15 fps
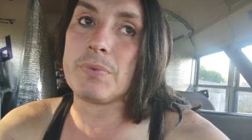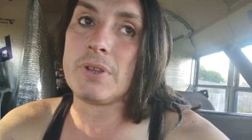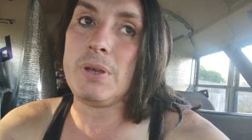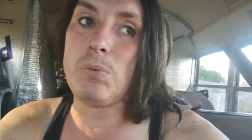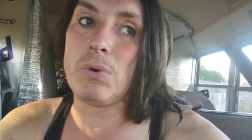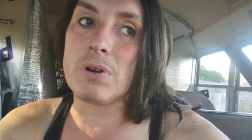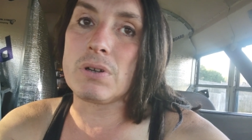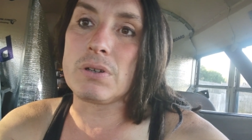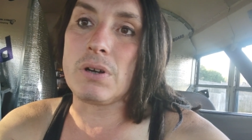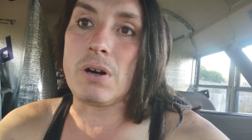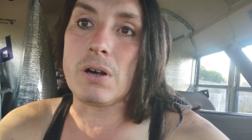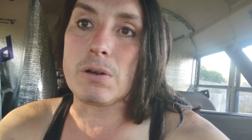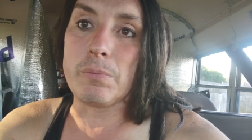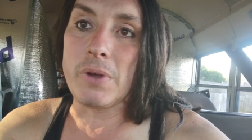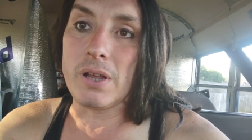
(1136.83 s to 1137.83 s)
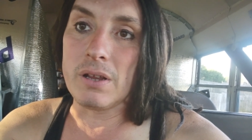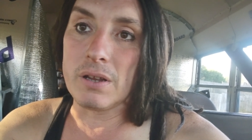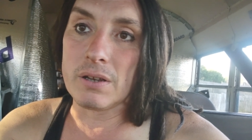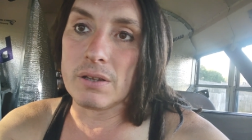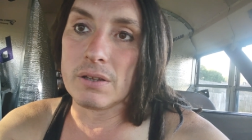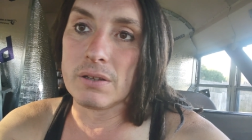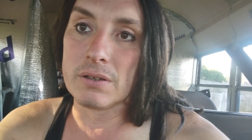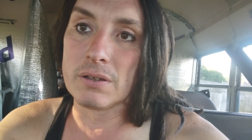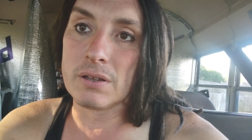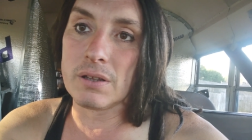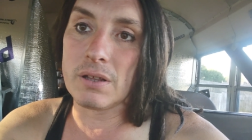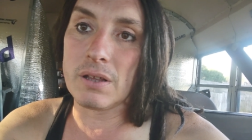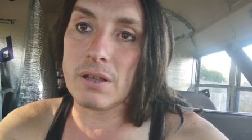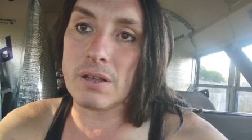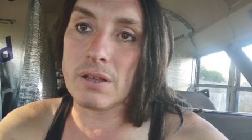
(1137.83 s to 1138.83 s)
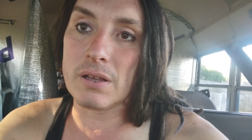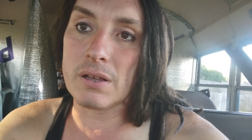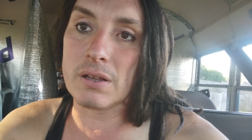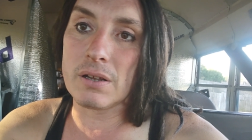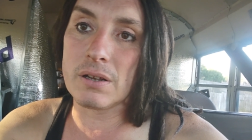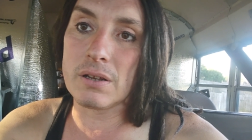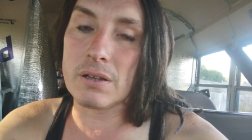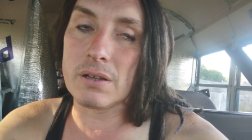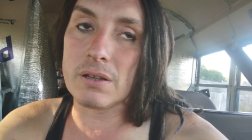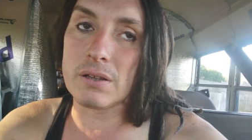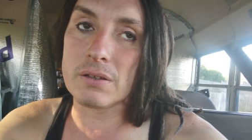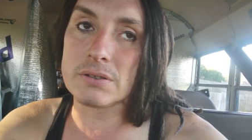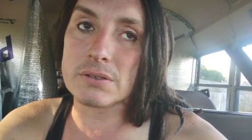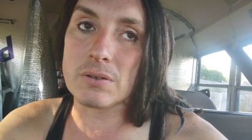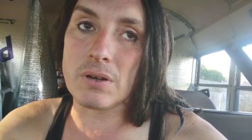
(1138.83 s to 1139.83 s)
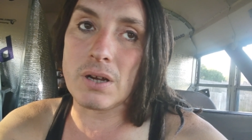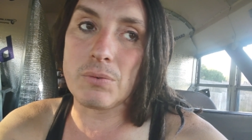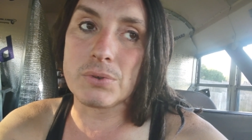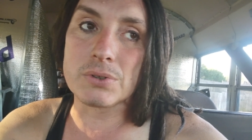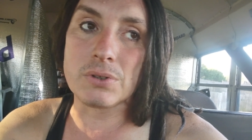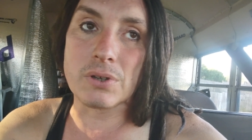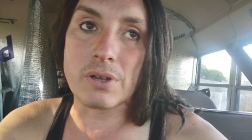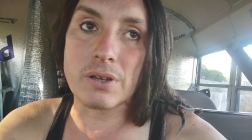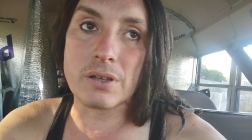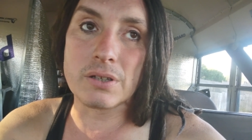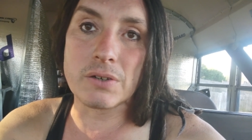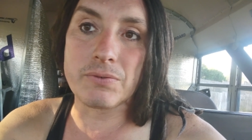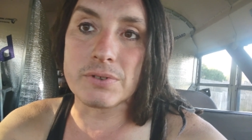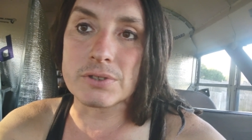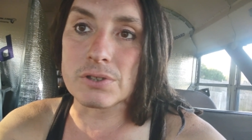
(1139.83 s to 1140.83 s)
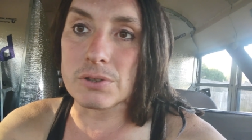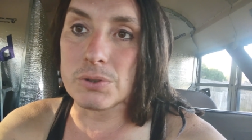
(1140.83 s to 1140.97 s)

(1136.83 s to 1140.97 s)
he wanted to automate it. And uh, so I was looking at different